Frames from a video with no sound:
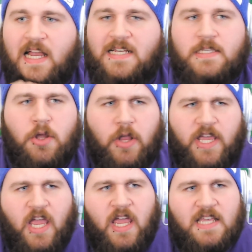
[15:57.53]
Because they're
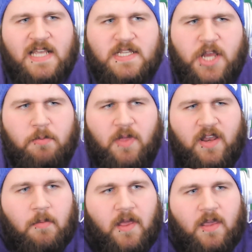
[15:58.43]
like, "Is that Steer Blade?"
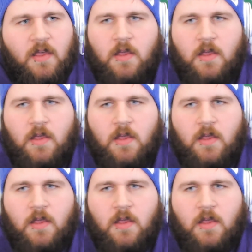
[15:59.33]
And I'm like,